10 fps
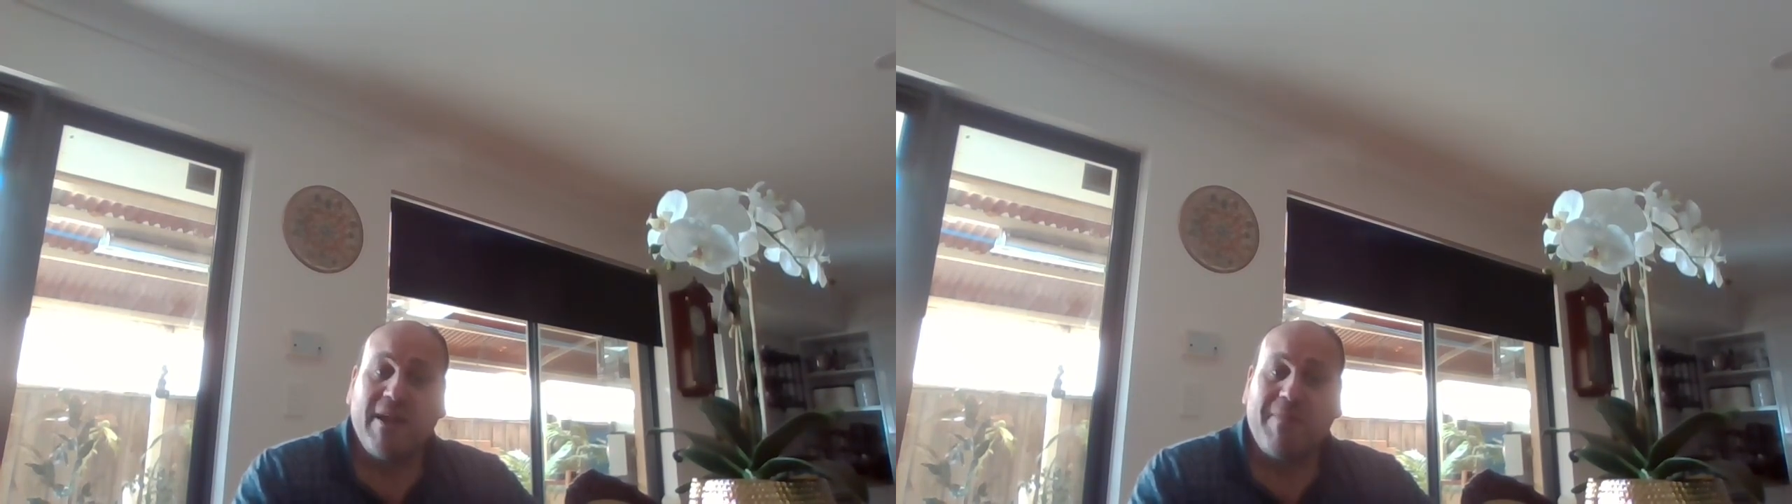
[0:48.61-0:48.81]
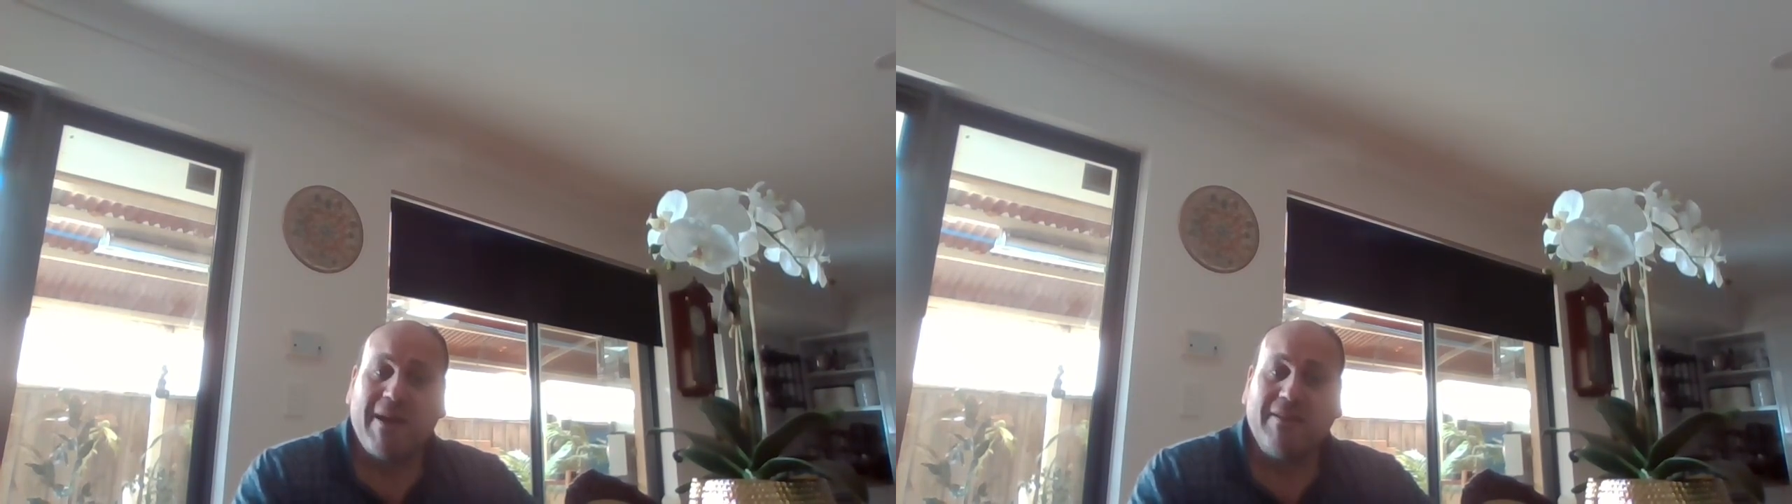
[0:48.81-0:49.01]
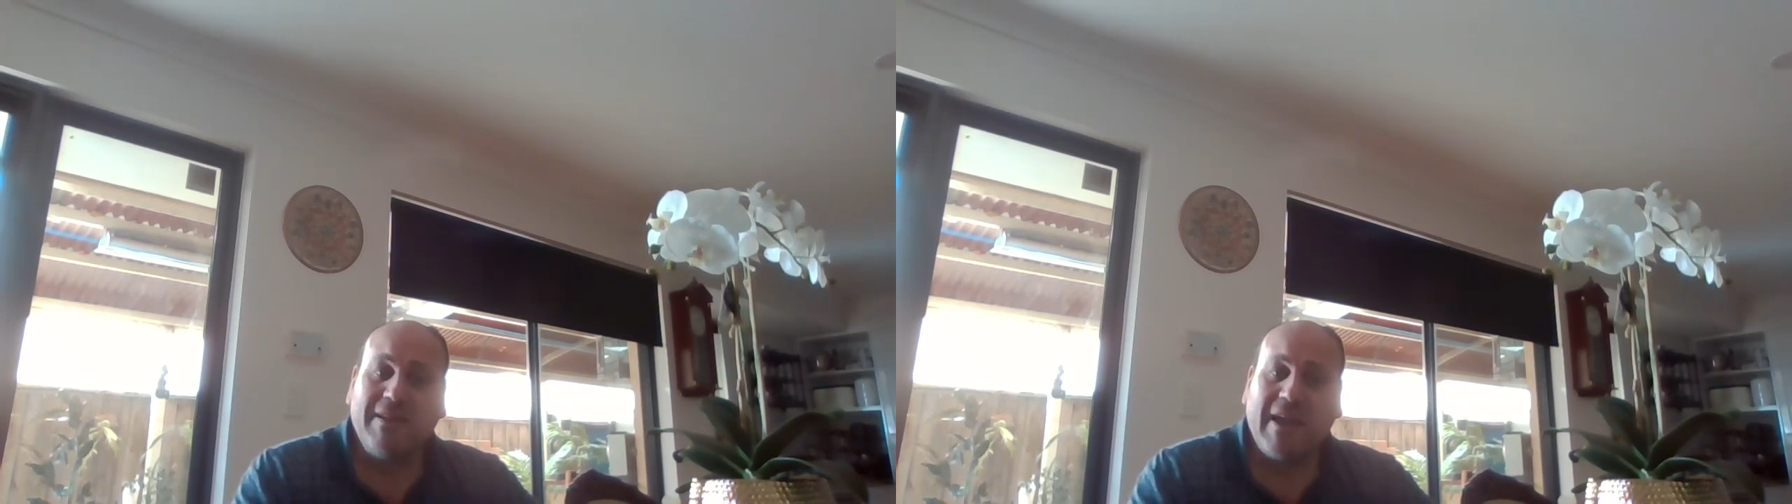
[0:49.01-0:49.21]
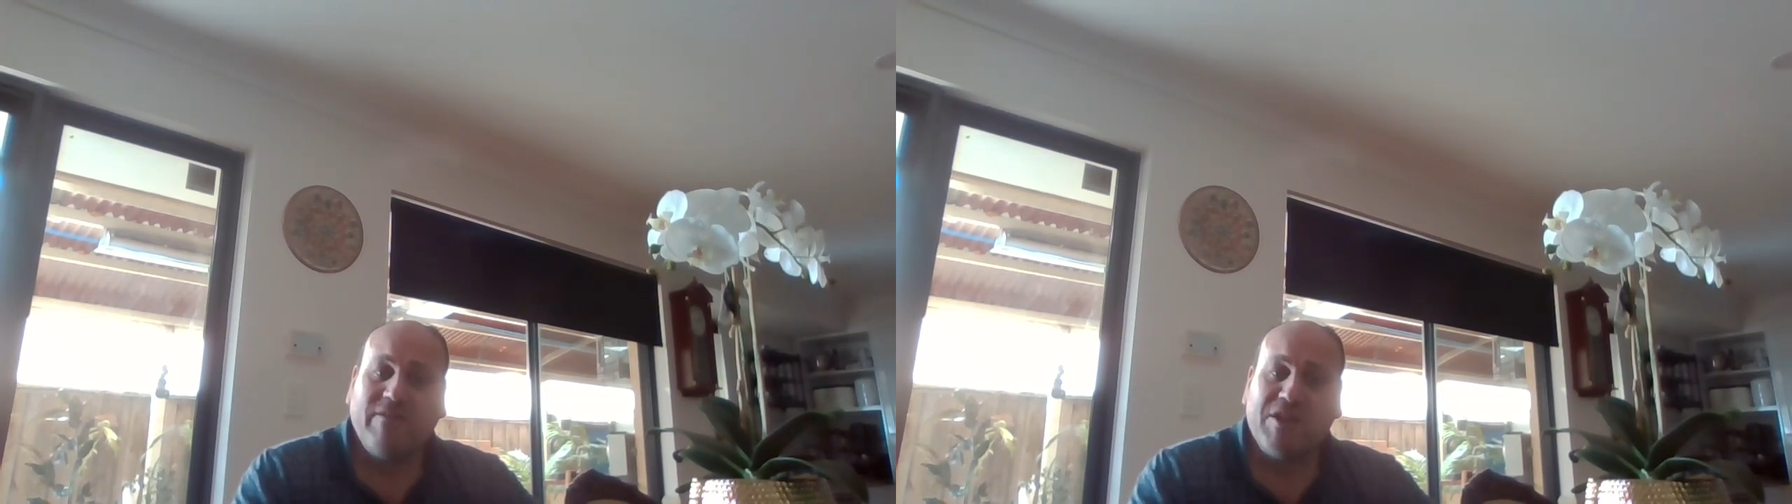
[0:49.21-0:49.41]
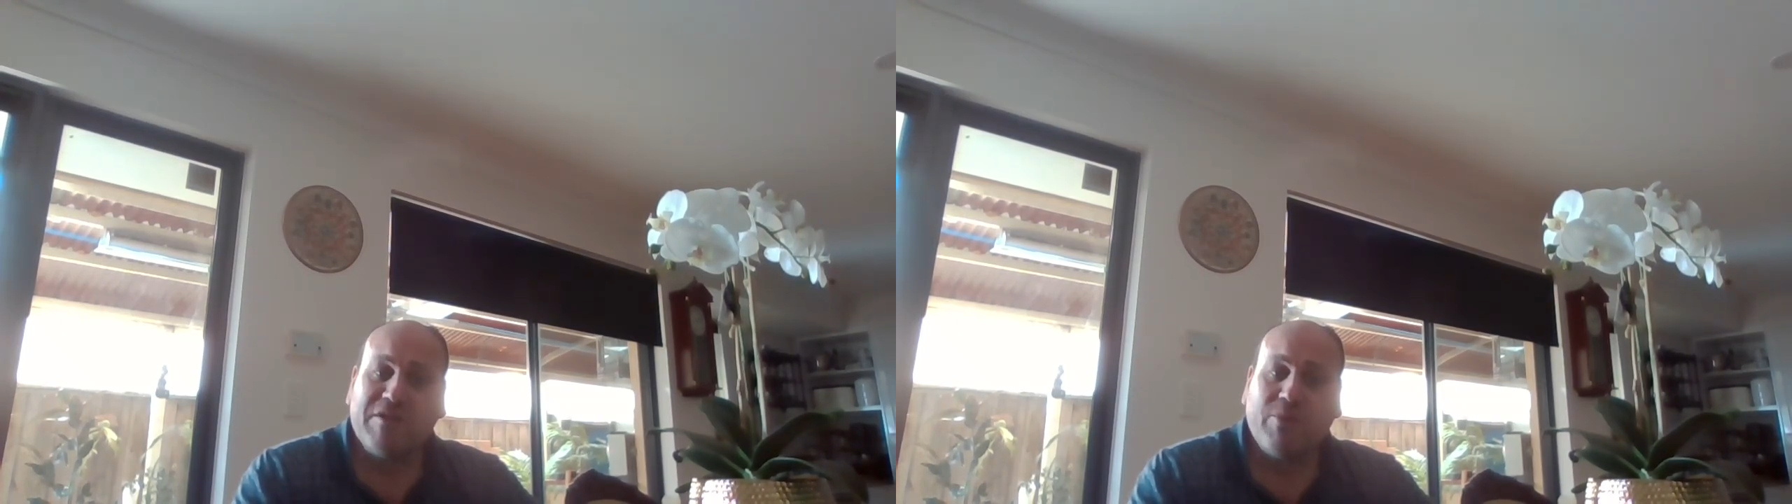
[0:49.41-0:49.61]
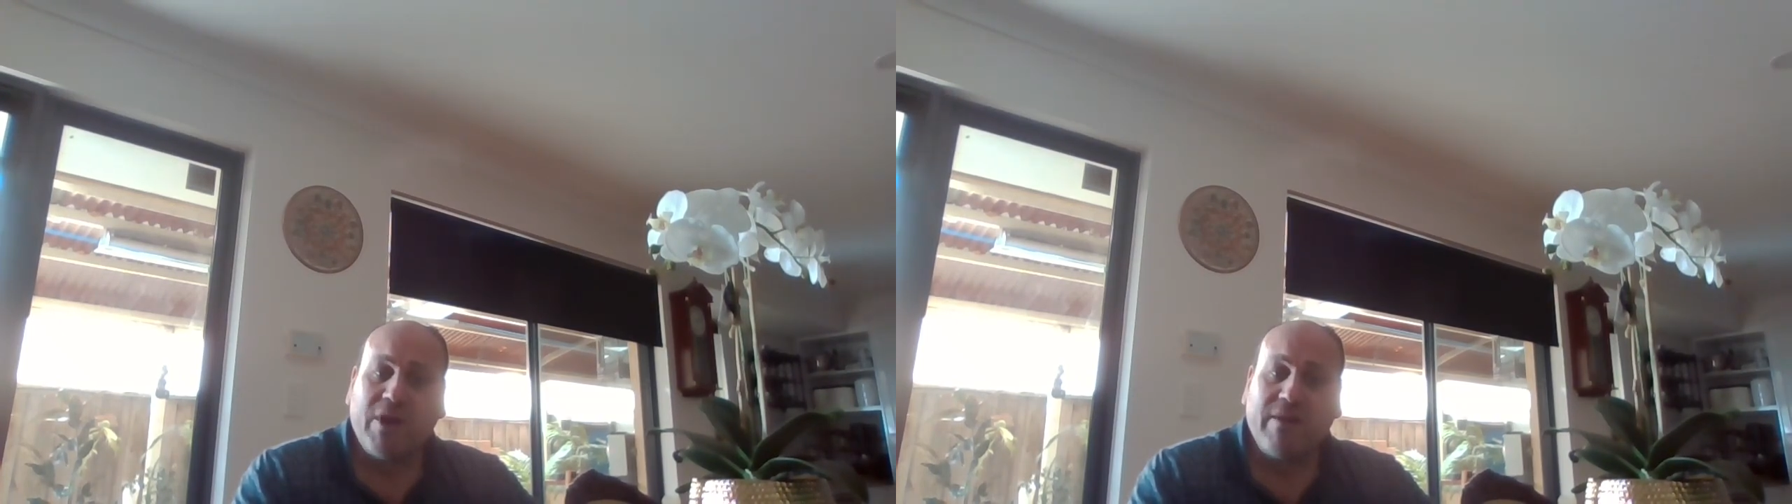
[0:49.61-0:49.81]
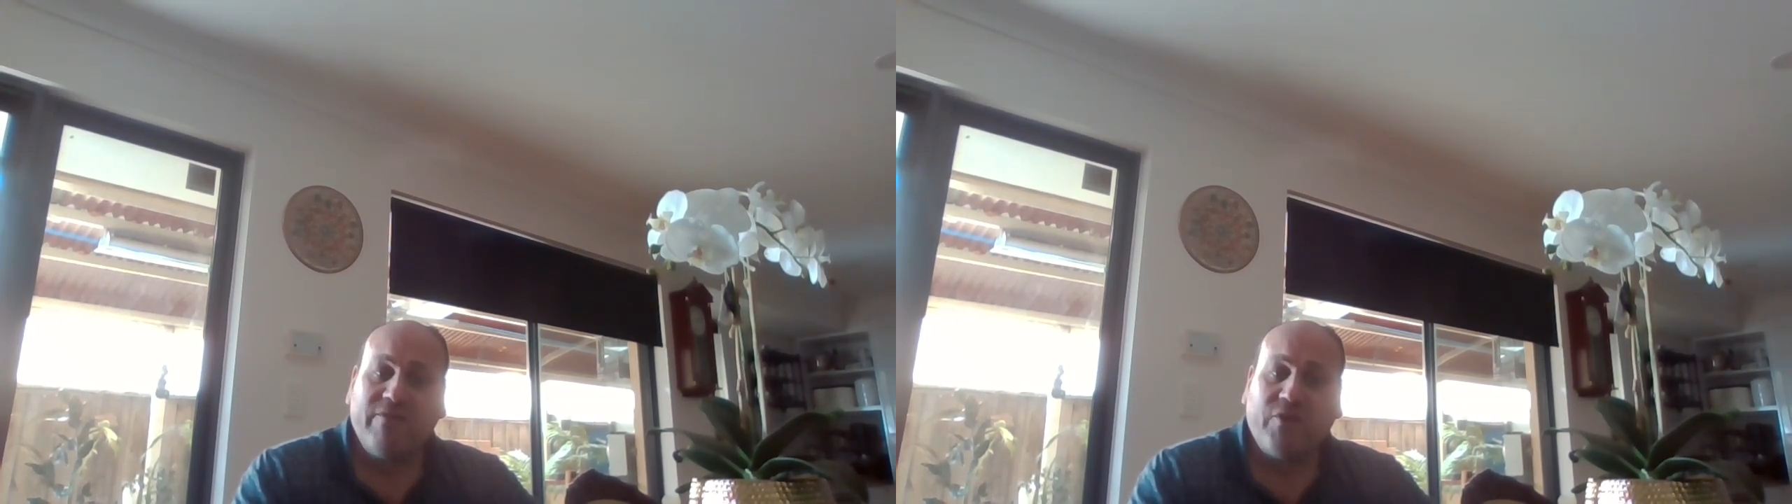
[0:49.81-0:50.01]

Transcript: about Gavin's Break